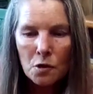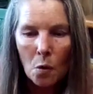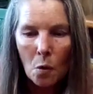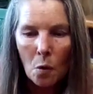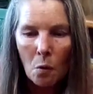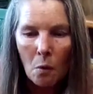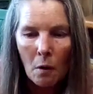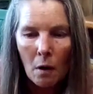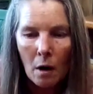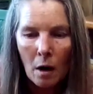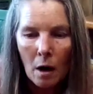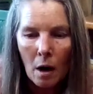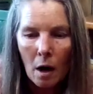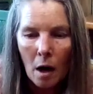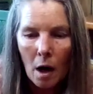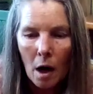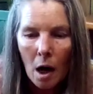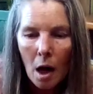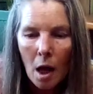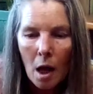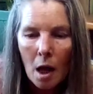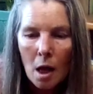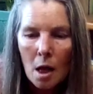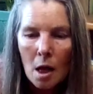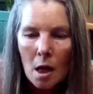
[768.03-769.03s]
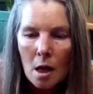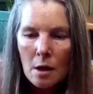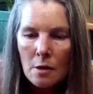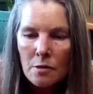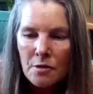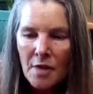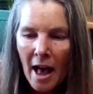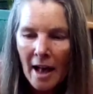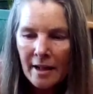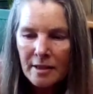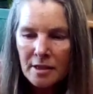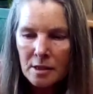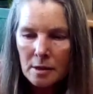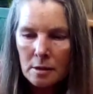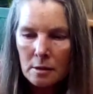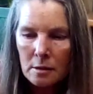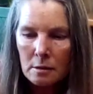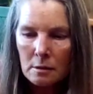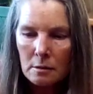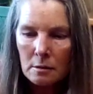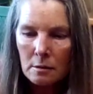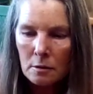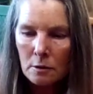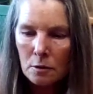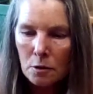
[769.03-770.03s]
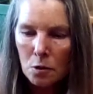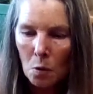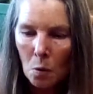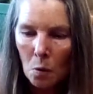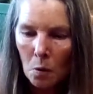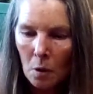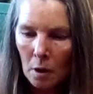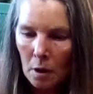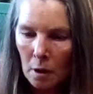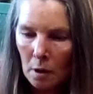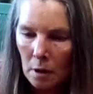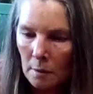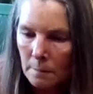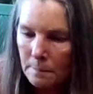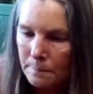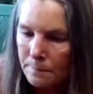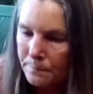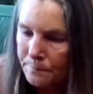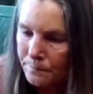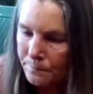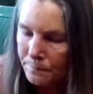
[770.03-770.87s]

or that's your